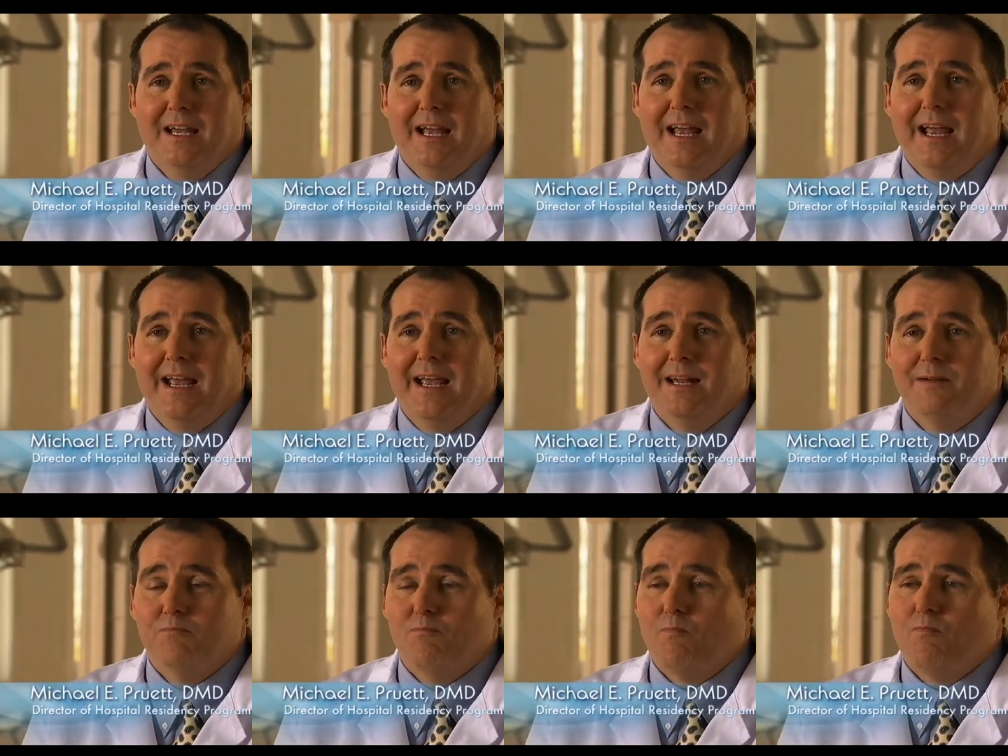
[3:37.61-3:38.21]

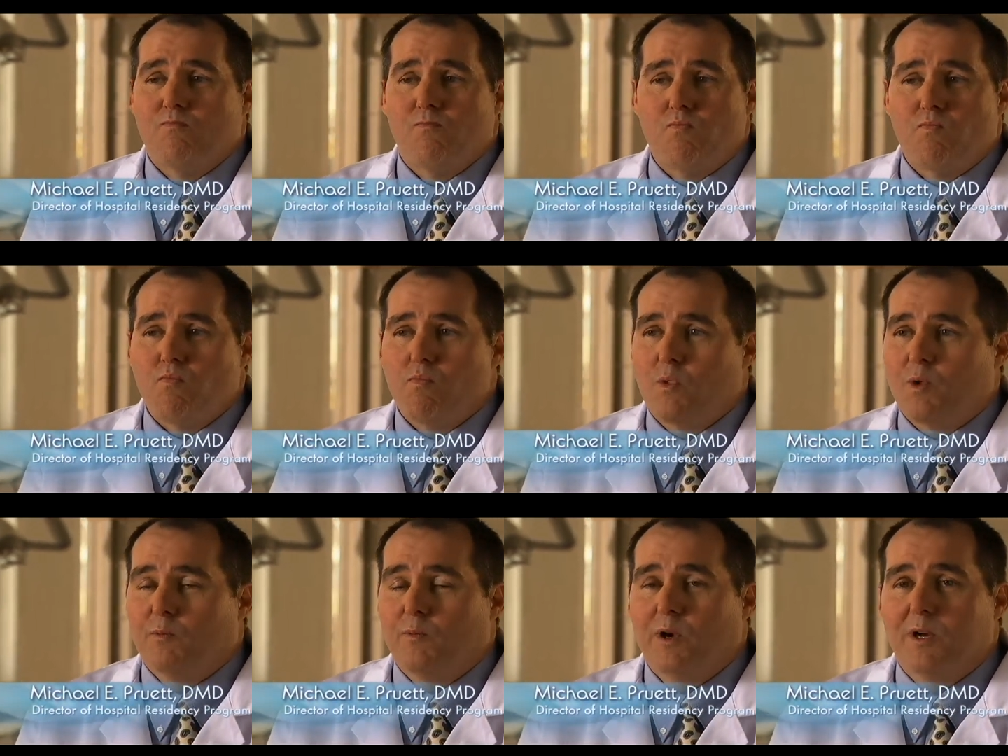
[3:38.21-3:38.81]
and
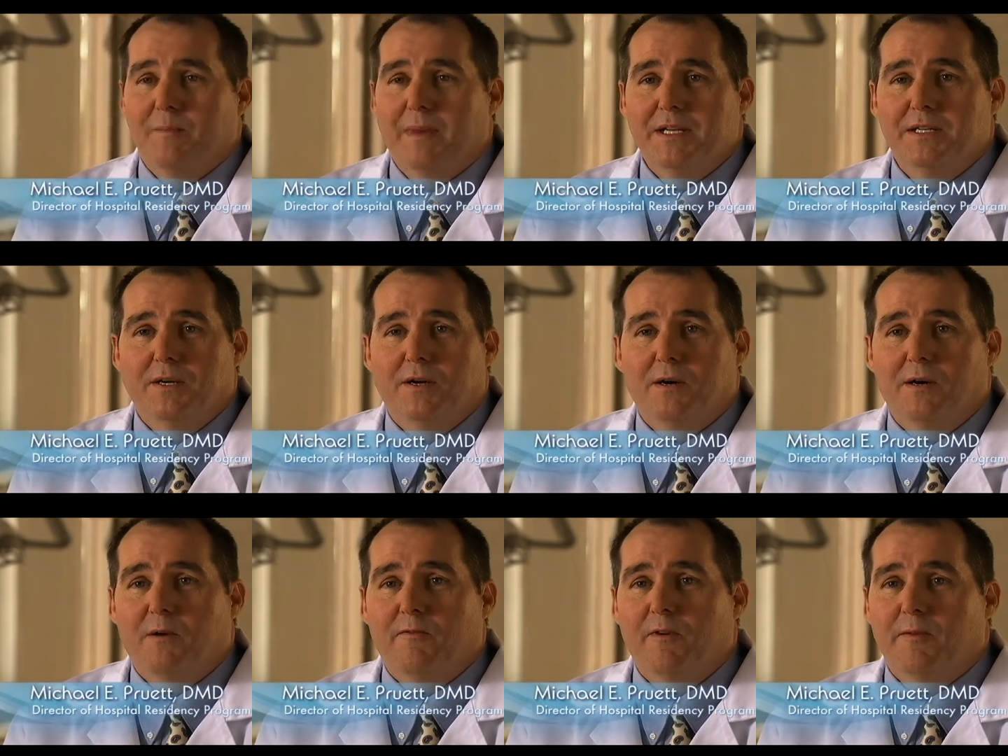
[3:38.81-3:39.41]
run my
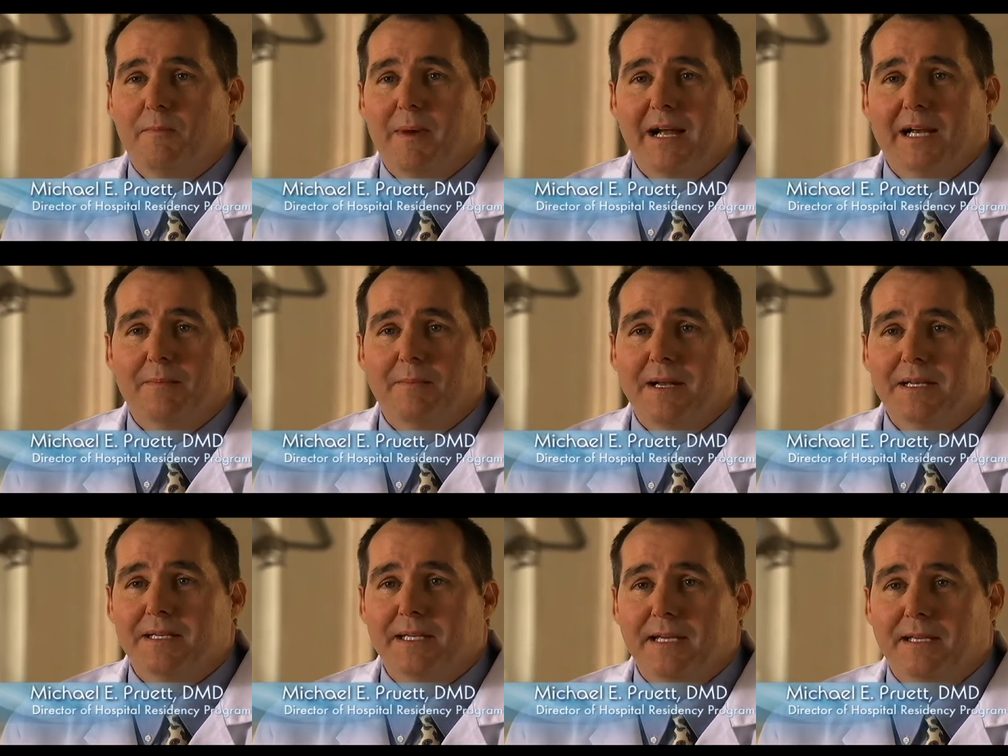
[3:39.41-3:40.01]
tongue over the back of
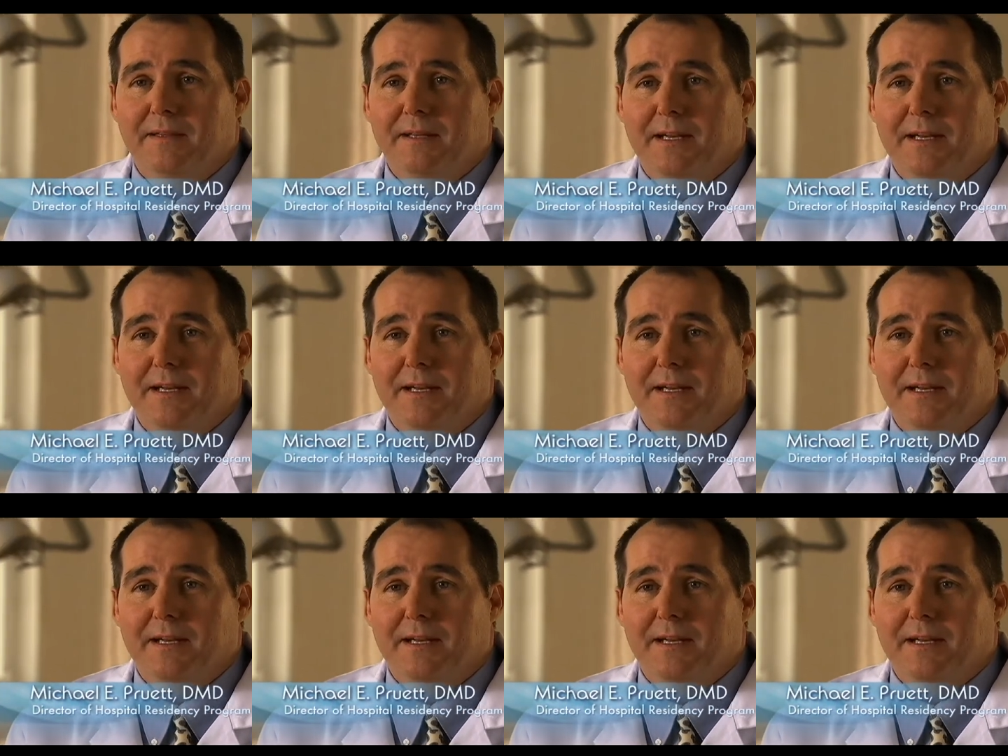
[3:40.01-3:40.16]
my teeth,